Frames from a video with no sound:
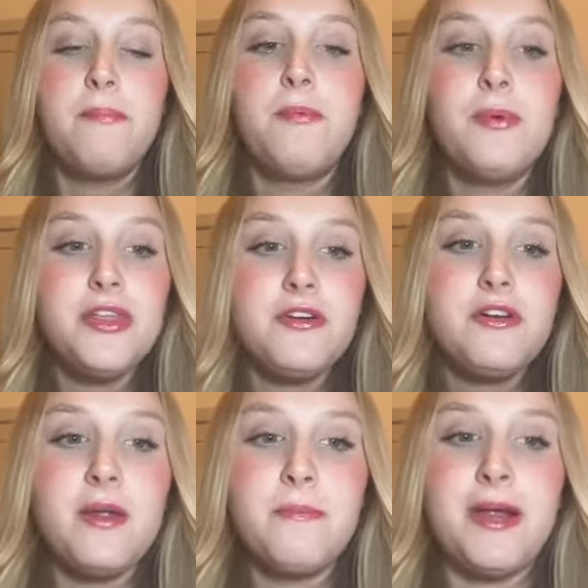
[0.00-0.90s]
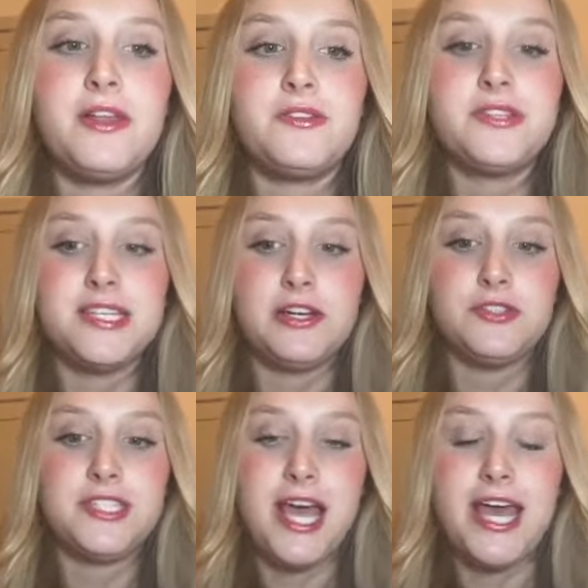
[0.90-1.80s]
With her unparalleled skill
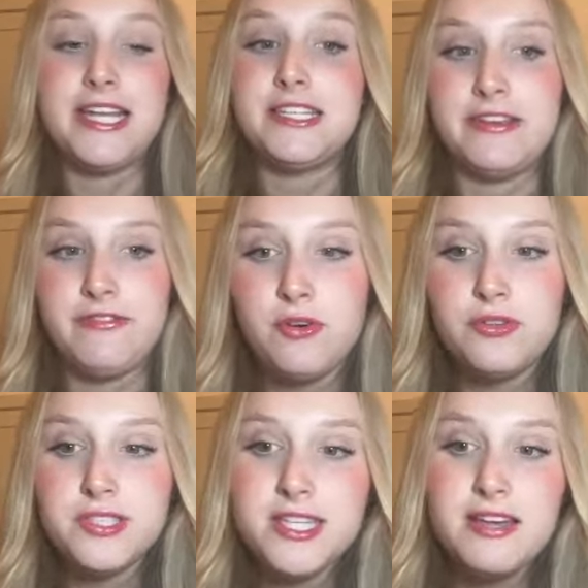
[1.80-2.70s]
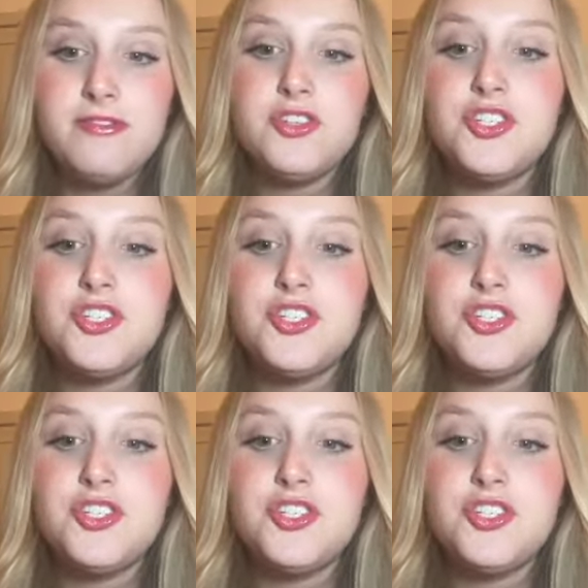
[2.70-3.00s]
set and difficulty level,